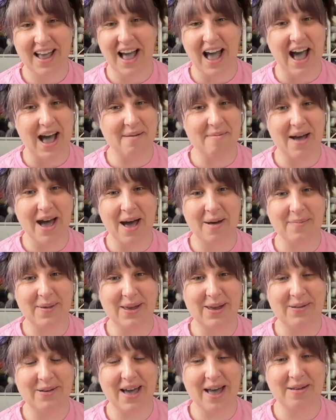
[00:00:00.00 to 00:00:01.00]
I'm happy
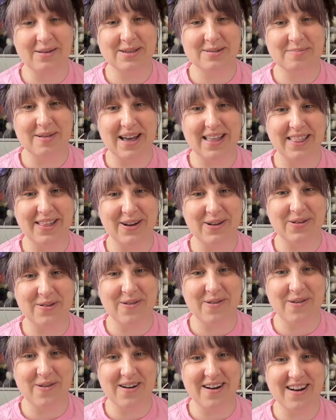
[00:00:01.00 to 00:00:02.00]
you came to my little
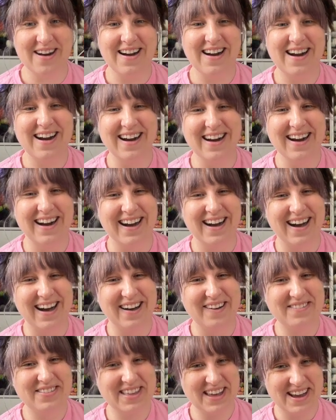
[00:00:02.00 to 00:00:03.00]
corner
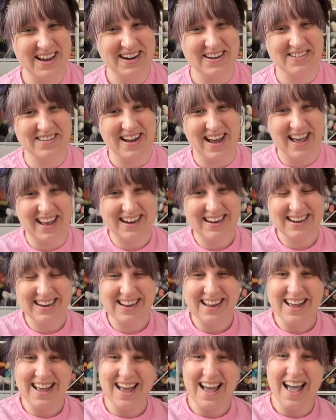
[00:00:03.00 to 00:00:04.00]
of the internet.
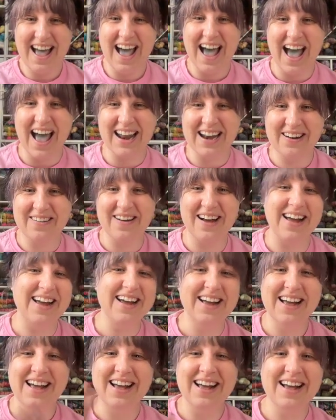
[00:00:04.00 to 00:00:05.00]
Anyway,
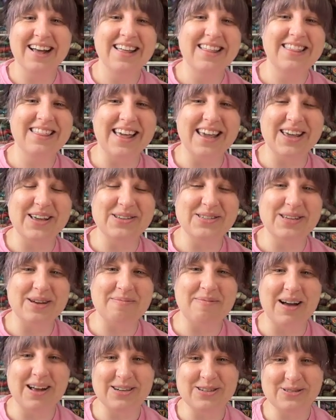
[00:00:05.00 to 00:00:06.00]
thank you so
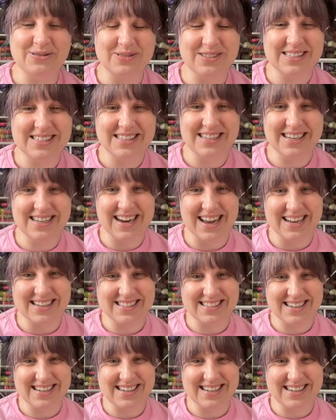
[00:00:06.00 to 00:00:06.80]
much. We'll see you next